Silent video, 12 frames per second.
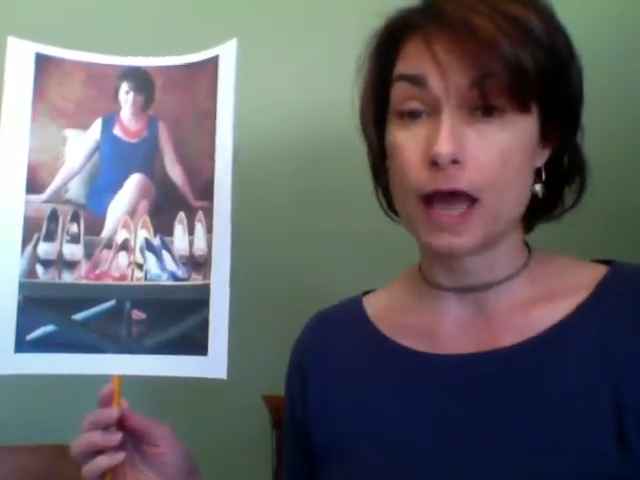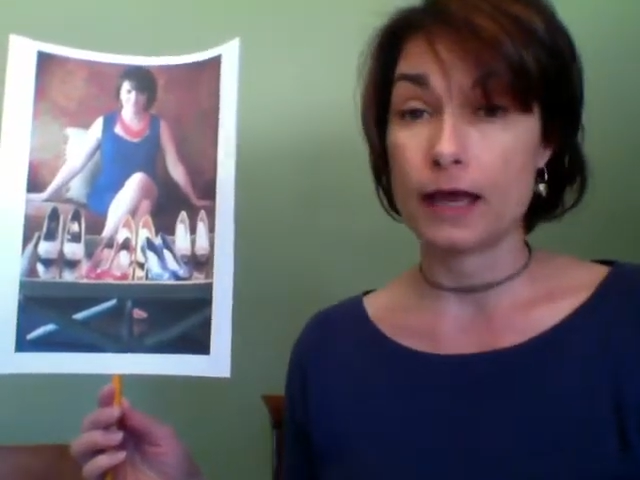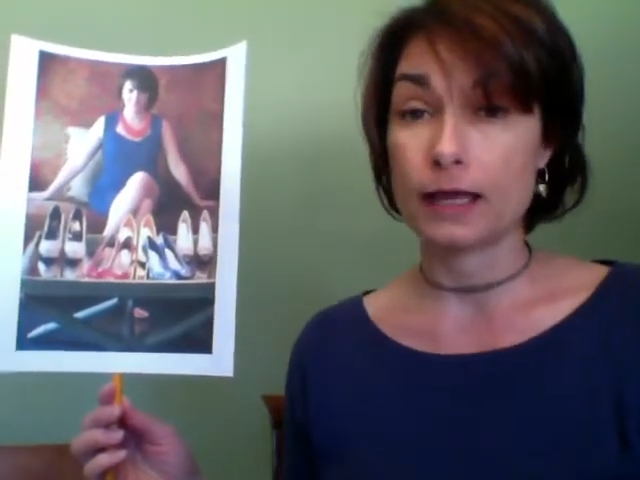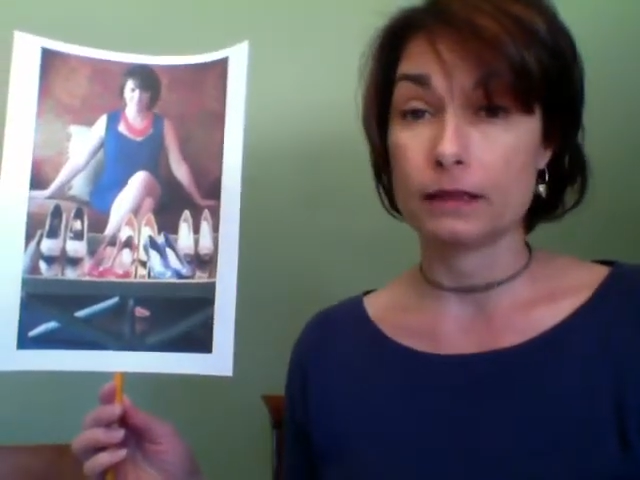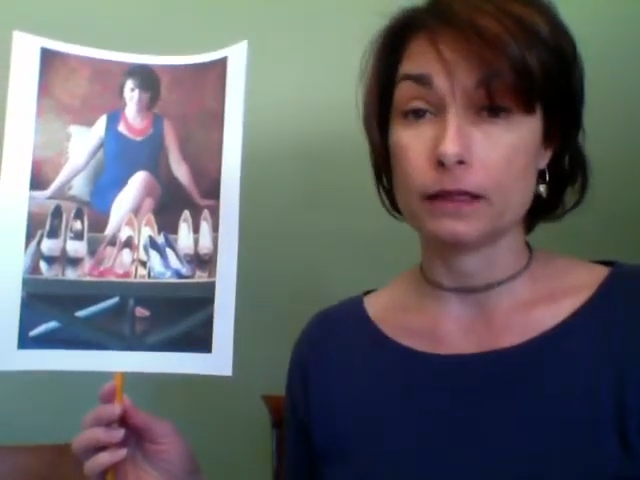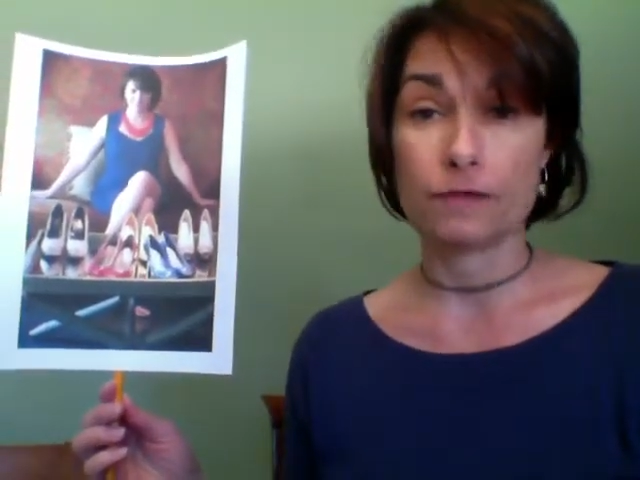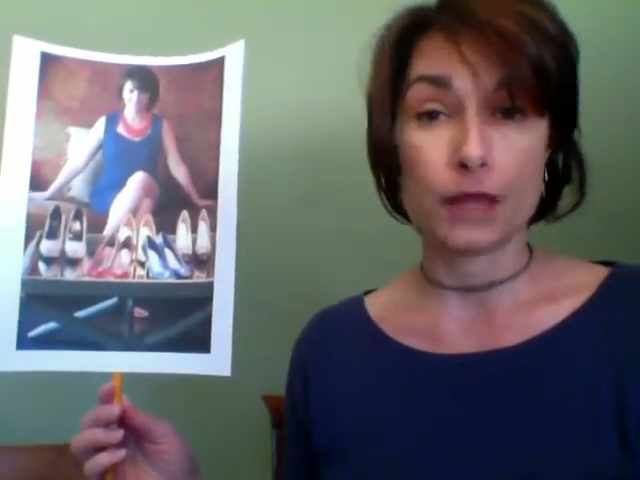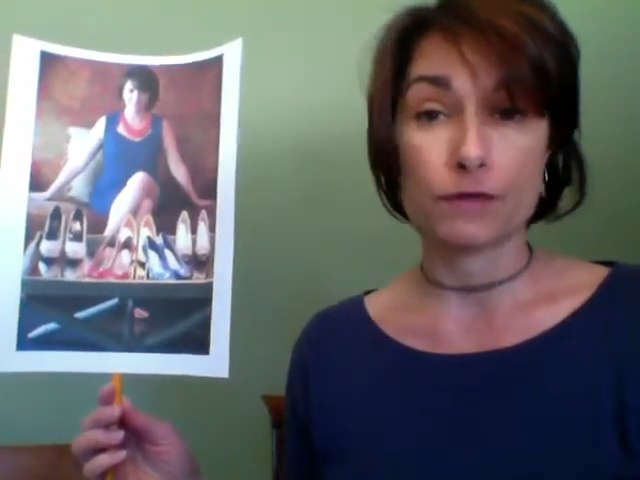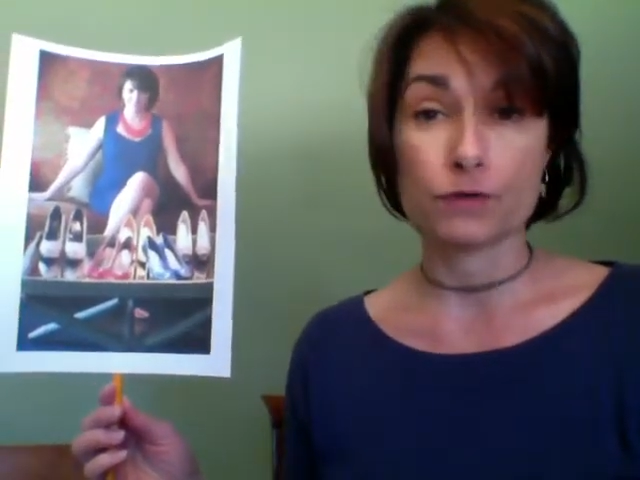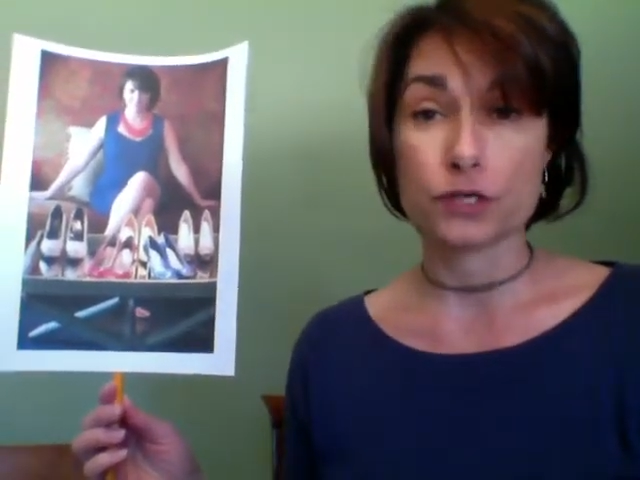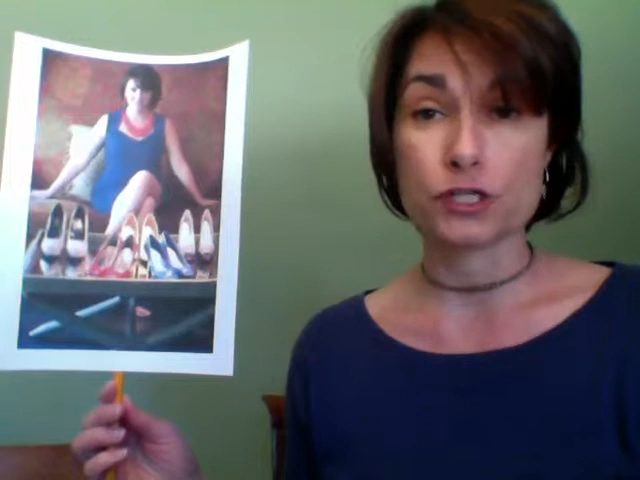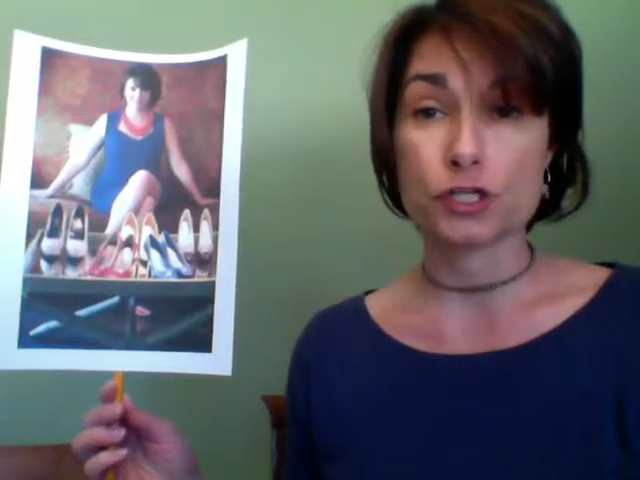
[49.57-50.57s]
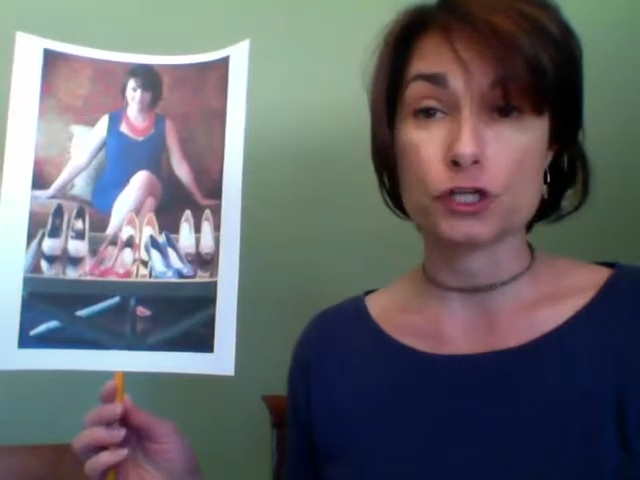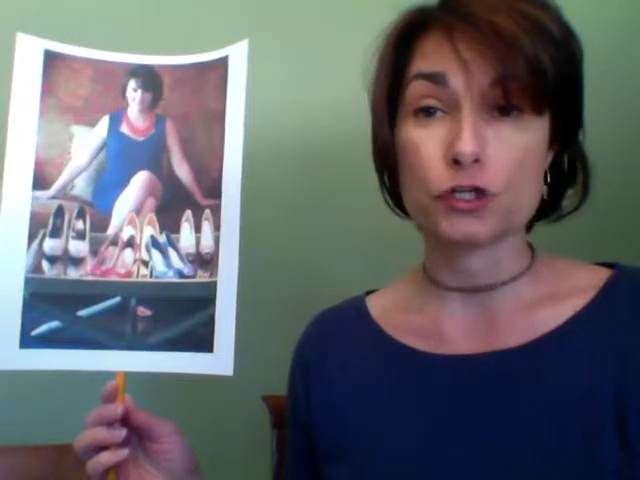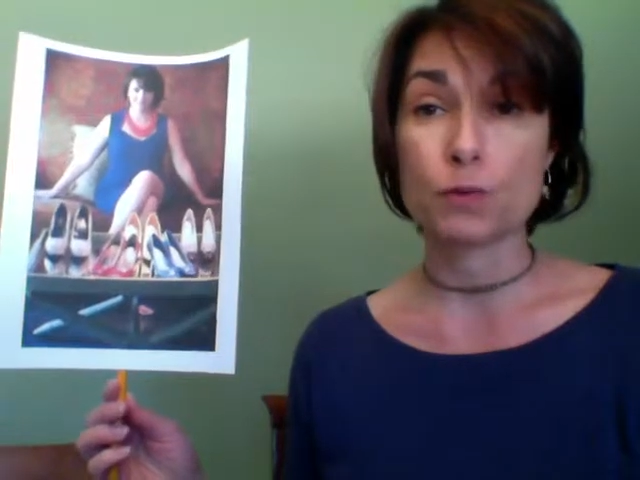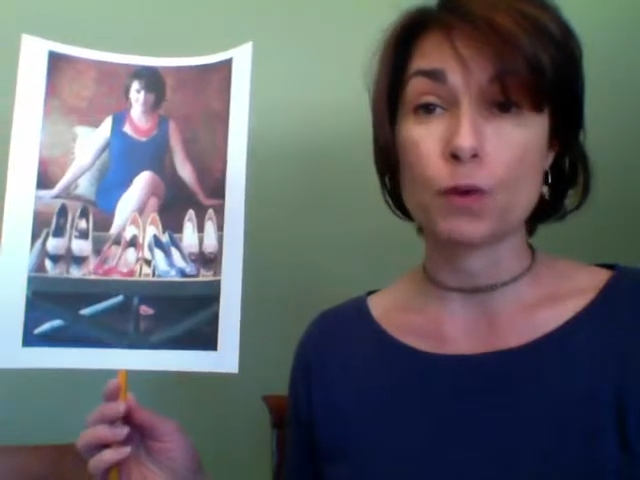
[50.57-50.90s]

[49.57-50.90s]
I love Avery's shoes,